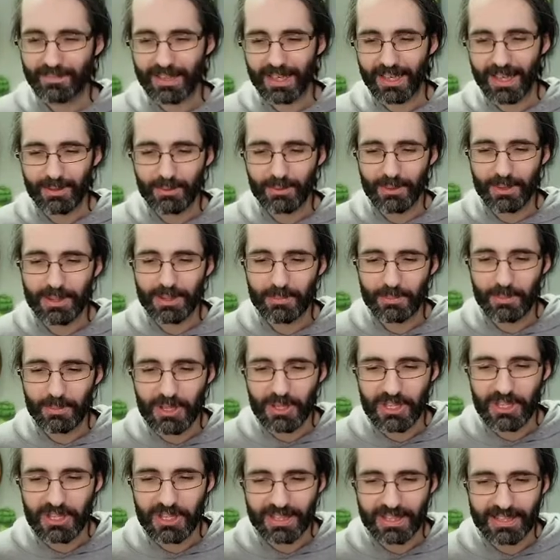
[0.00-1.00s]
I really
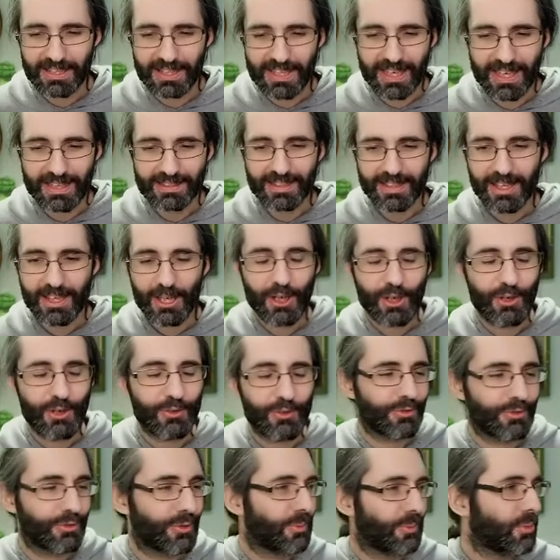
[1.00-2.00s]
appreciate that
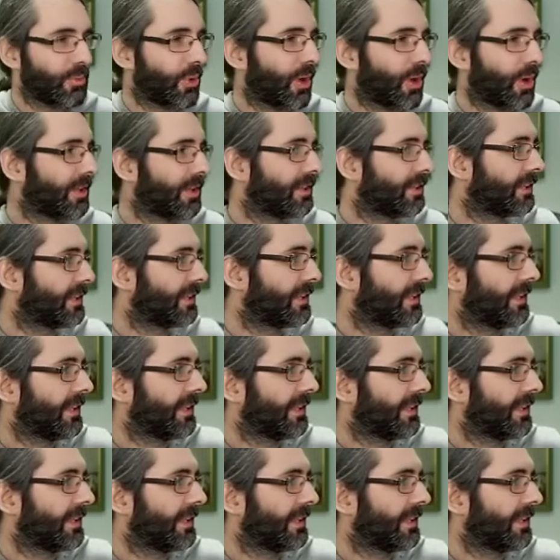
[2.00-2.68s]
from one